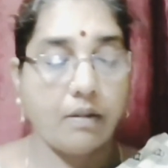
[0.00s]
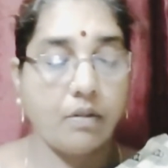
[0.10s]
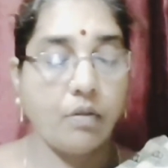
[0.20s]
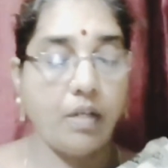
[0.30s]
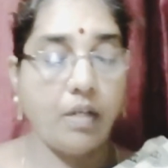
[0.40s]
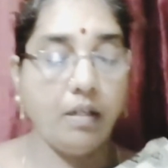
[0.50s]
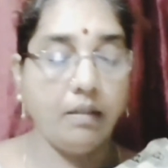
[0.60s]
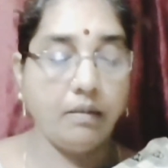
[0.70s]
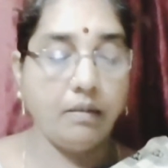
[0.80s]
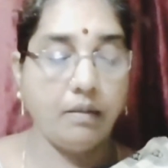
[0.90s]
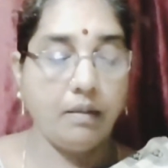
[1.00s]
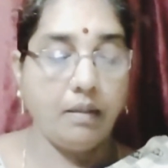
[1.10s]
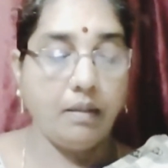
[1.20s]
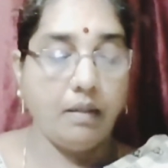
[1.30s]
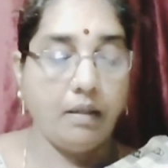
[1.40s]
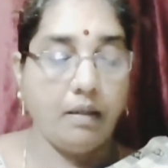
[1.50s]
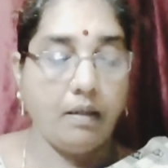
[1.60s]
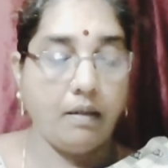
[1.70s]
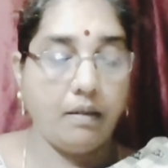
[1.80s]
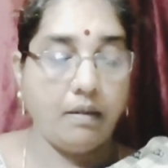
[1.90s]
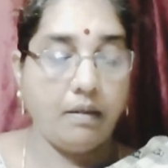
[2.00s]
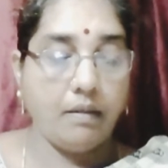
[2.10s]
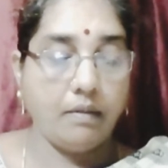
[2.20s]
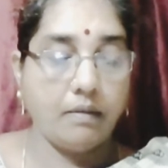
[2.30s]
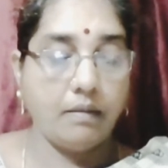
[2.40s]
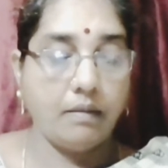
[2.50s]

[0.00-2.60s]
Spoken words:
So here uh,